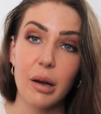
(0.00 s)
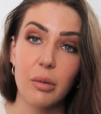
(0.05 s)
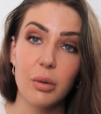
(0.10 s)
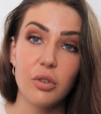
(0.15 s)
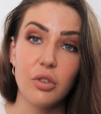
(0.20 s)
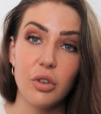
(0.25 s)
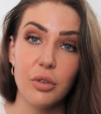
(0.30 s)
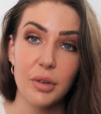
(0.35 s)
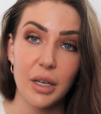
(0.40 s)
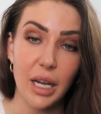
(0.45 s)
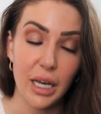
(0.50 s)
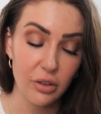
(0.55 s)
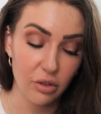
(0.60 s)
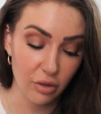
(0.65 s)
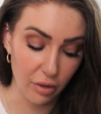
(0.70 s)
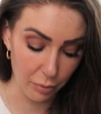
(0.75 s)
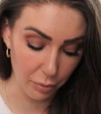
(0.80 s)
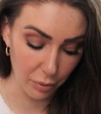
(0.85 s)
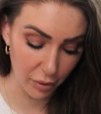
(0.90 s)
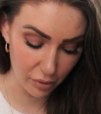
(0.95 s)
that
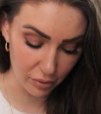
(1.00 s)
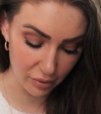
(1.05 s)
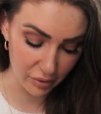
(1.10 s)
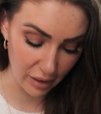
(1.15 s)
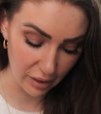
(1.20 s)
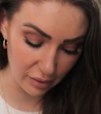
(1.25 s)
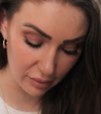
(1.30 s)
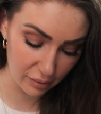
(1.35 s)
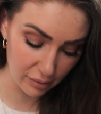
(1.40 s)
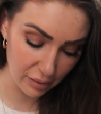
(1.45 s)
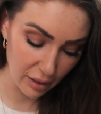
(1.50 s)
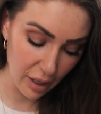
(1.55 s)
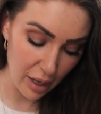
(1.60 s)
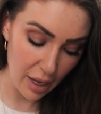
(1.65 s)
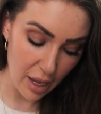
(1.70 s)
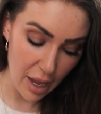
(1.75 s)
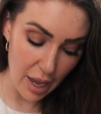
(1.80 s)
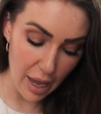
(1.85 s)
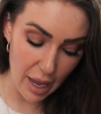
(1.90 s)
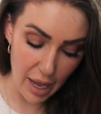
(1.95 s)
rejuvenation process.
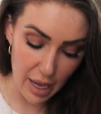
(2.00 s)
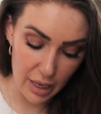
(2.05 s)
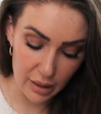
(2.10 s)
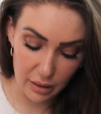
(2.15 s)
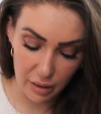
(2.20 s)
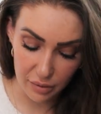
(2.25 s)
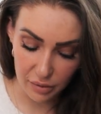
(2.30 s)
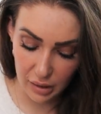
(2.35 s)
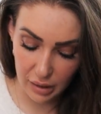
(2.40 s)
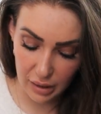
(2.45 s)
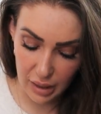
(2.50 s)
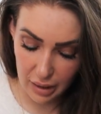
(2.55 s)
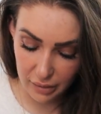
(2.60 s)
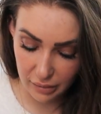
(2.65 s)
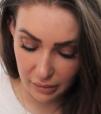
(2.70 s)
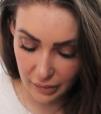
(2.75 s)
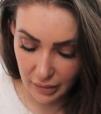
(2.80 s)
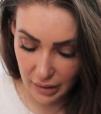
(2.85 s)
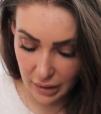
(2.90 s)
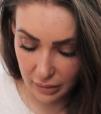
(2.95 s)
And the
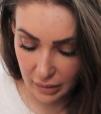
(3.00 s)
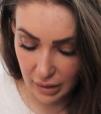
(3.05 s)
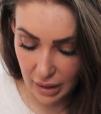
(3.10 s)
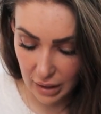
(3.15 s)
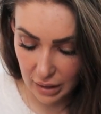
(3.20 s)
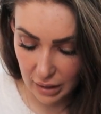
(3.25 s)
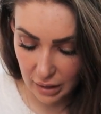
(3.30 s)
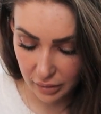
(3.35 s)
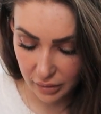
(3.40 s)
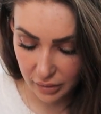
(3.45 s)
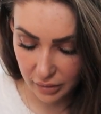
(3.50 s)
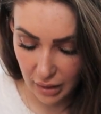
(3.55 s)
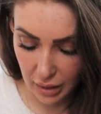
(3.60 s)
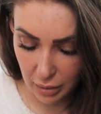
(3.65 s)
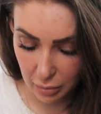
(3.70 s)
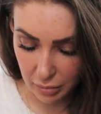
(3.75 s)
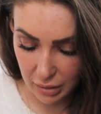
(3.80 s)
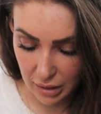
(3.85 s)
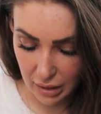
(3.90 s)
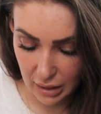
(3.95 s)
last thing they
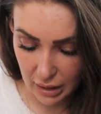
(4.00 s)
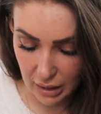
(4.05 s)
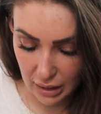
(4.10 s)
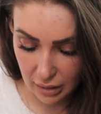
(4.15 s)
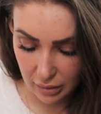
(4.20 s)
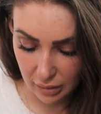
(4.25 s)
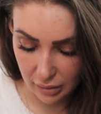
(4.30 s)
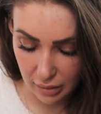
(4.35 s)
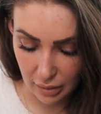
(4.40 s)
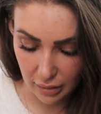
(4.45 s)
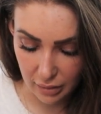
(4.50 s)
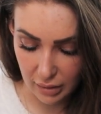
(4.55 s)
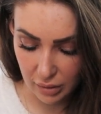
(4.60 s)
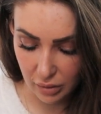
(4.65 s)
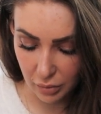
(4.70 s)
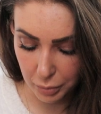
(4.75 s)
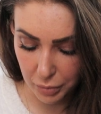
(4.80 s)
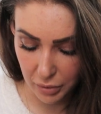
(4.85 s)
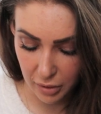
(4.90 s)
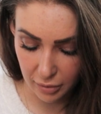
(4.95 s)
sent me is
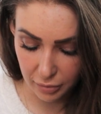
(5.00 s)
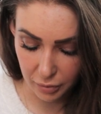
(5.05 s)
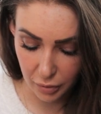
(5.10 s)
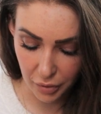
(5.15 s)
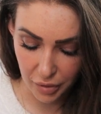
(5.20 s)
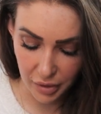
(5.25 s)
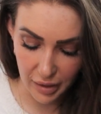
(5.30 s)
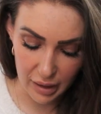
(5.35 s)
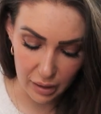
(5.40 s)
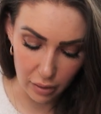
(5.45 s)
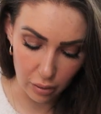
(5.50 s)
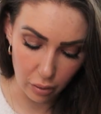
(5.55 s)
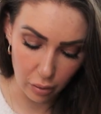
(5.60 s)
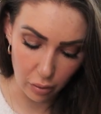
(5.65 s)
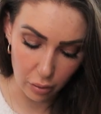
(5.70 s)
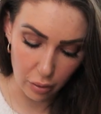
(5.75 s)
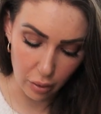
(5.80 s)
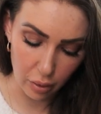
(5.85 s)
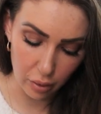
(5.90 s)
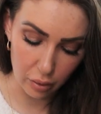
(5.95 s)
this beautiful thing
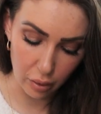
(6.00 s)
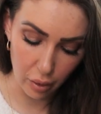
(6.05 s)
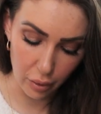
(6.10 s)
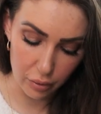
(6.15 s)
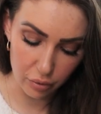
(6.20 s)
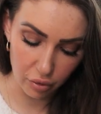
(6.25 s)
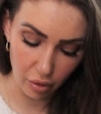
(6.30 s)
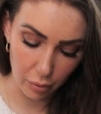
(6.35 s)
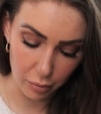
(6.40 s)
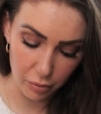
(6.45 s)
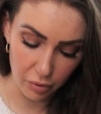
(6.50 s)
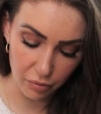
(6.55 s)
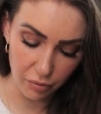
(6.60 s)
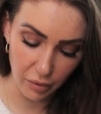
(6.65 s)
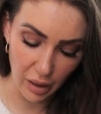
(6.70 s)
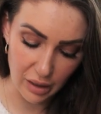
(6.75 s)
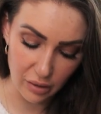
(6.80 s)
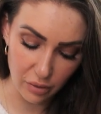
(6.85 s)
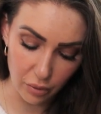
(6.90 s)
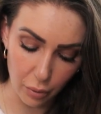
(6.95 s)
called Glow Drops
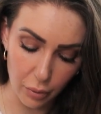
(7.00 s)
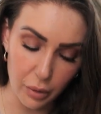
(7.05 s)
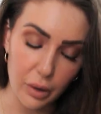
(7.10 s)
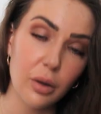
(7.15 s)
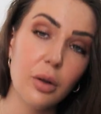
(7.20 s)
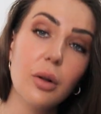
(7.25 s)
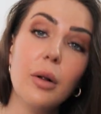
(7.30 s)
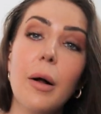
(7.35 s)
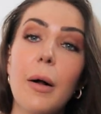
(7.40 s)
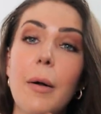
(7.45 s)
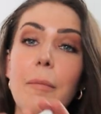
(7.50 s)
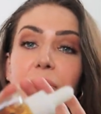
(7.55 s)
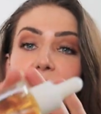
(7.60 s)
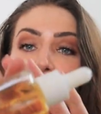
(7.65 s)
Face Oil,